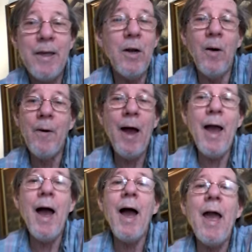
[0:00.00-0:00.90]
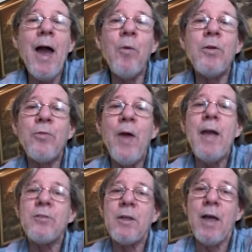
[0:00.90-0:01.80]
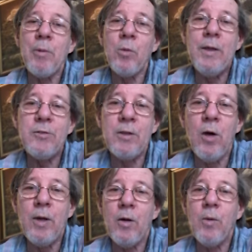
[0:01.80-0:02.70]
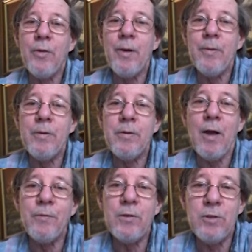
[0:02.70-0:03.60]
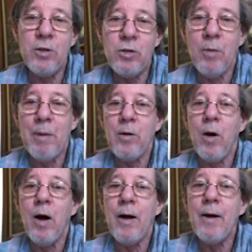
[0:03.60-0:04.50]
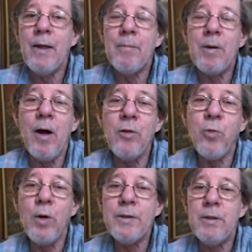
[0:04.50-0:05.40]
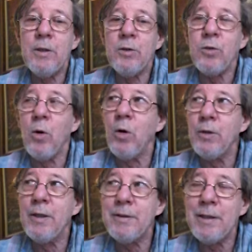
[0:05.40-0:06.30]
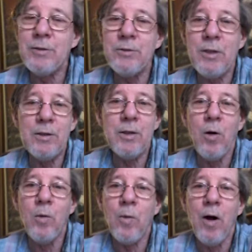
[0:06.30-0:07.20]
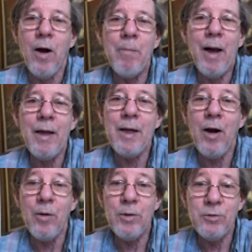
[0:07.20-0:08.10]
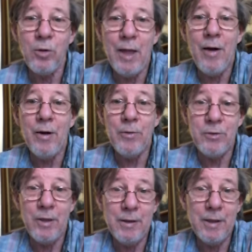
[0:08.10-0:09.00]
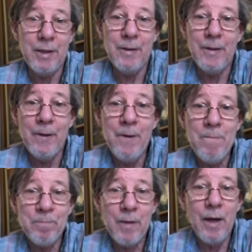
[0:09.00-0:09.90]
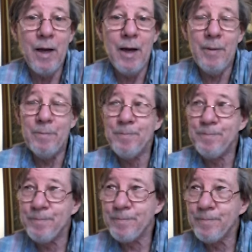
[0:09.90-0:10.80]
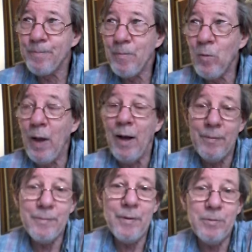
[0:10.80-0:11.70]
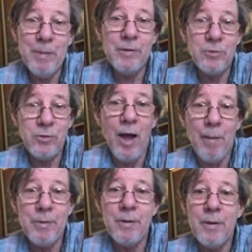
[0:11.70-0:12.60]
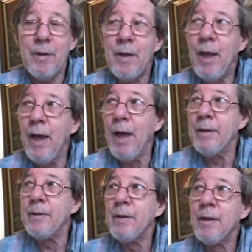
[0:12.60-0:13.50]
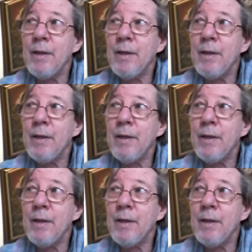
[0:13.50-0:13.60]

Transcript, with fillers: you know I, I was faced a couple of weeks ago here with a tough decision on my car. My car is 14 years old, and things are starting to go wrong. My car was so loud, I was starting to get um, well, I was being stopped, and